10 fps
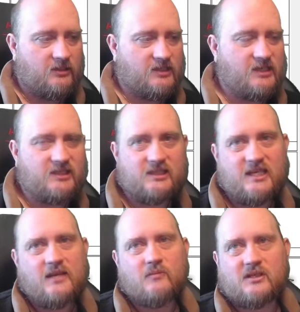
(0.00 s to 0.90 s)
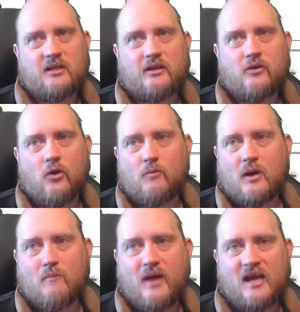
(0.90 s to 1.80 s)
this seems like normal
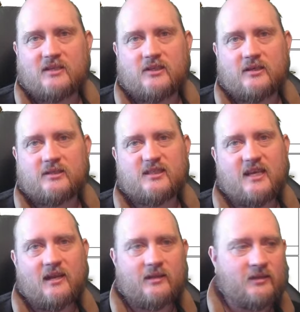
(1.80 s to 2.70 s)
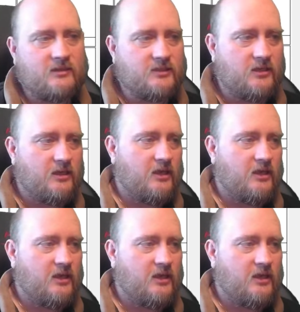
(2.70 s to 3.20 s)
man-sized skeletons,